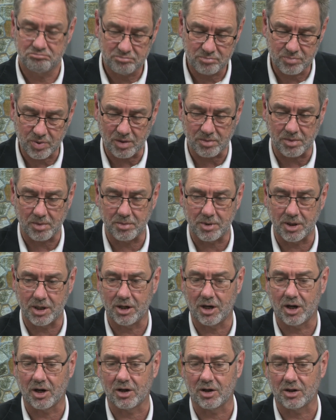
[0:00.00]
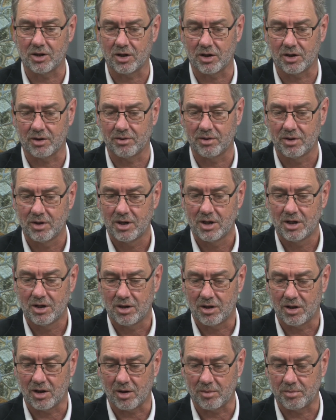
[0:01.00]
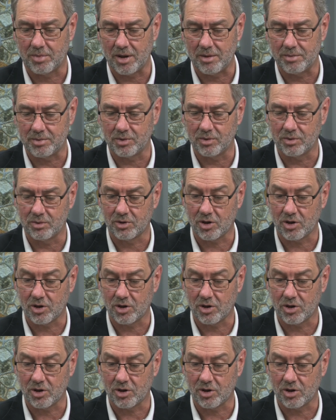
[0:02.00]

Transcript: Probably like a lot of people